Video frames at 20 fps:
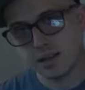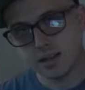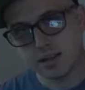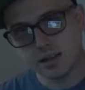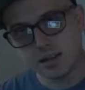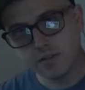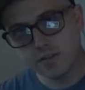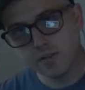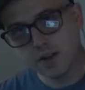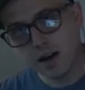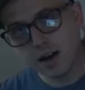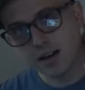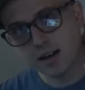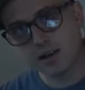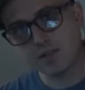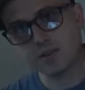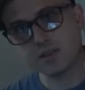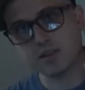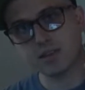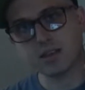Give God
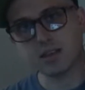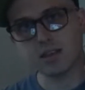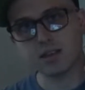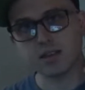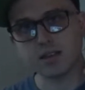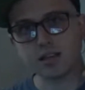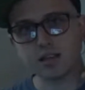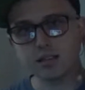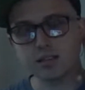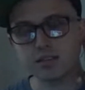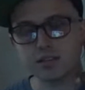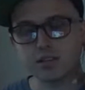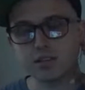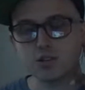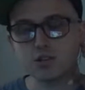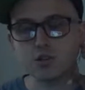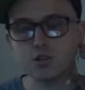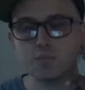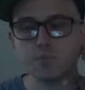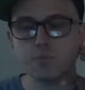everything and continue
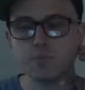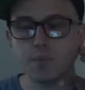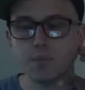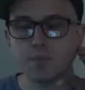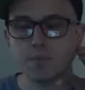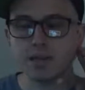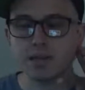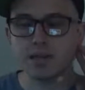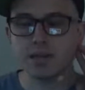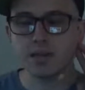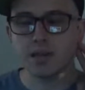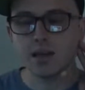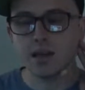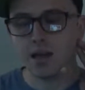to be